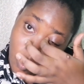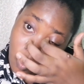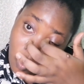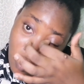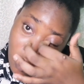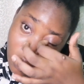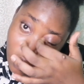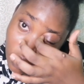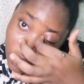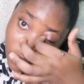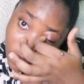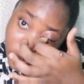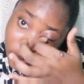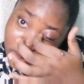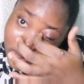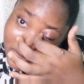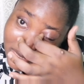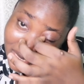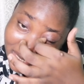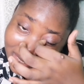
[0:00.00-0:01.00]

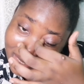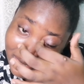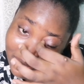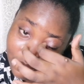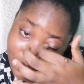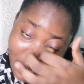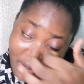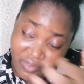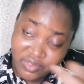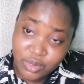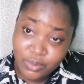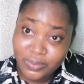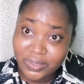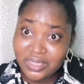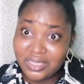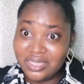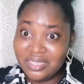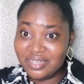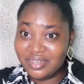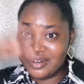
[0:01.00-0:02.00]
words, and then you have to be
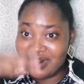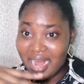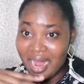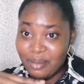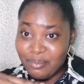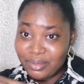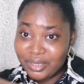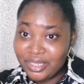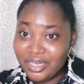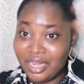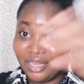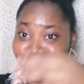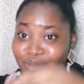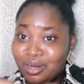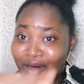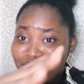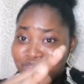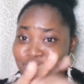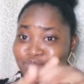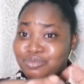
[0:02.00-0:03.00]
describing and
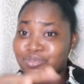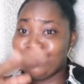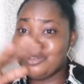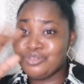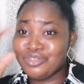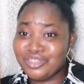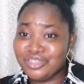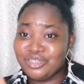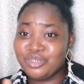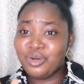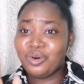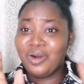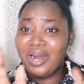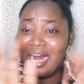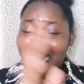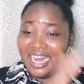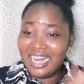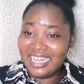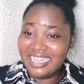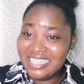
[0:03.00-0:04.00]
you have to be using your
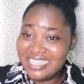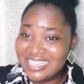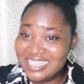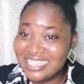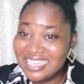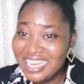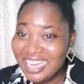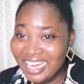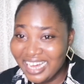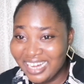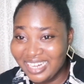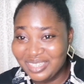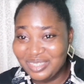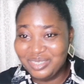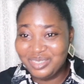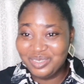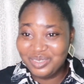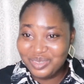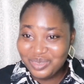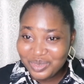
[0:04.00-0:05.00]
hands
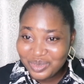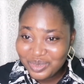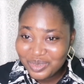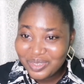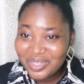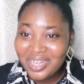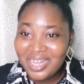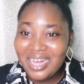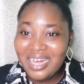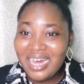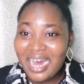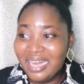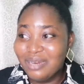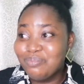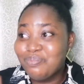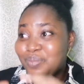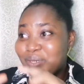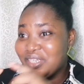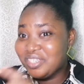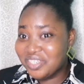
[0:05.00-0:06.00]
and you know,
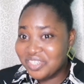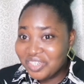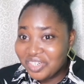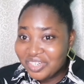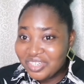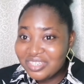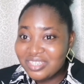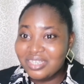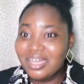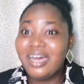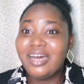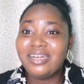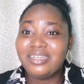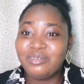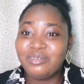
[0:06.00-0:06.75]
and pictures.